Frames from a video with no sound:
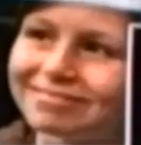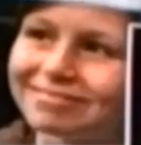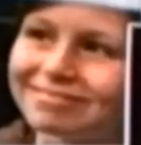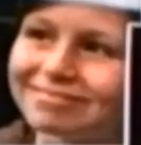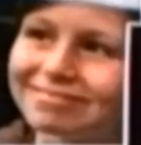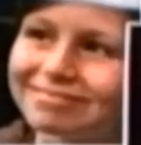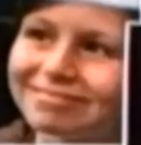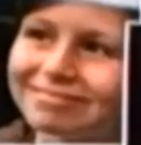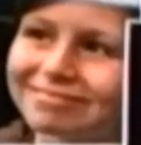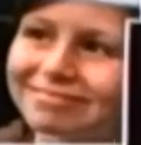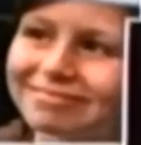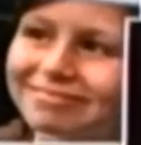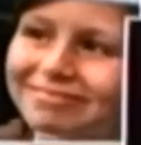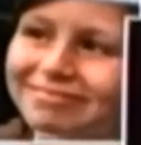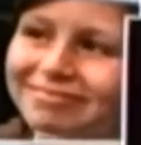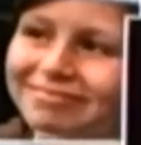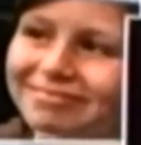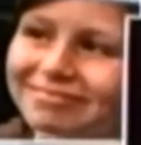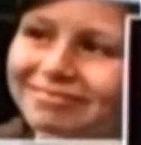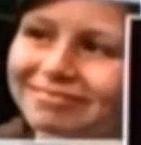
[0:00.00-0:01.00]

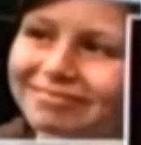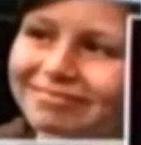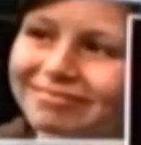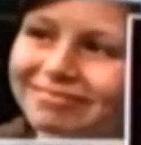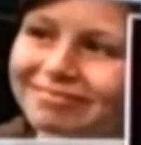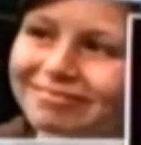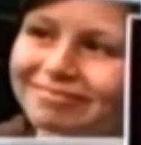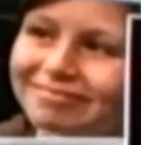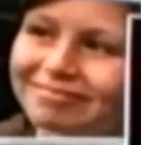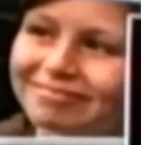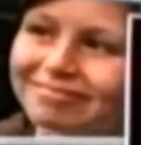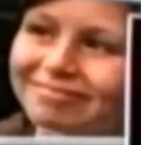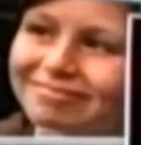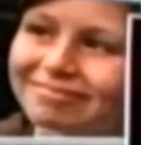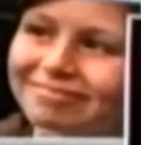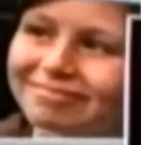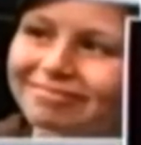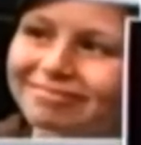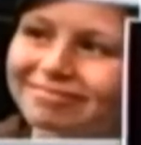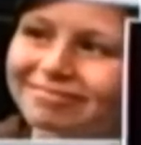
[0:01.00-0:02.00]

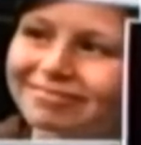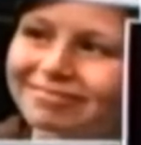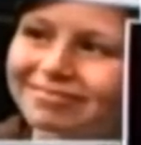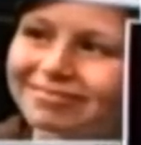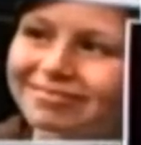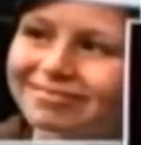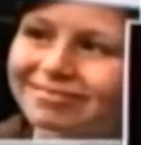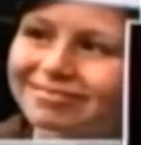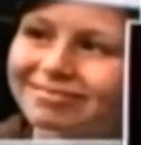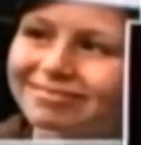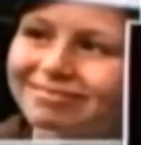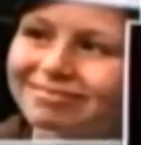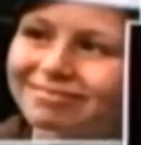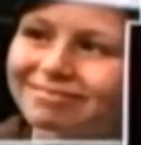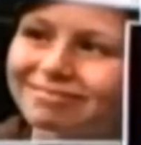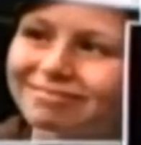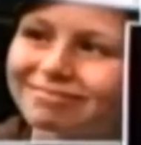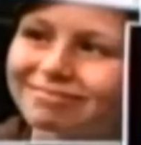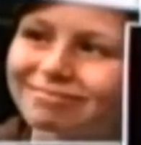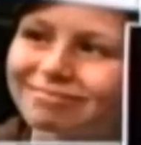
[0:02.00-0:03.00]

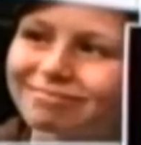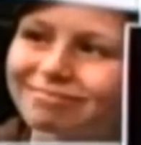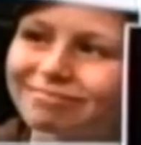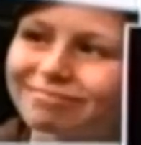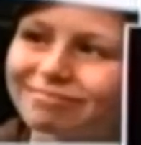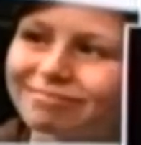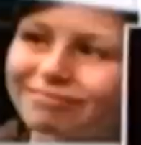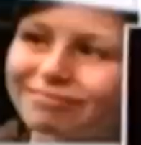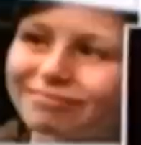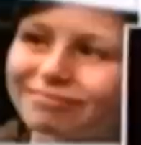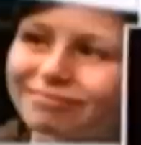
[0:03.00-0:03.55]
No words are spoken by the person on screen.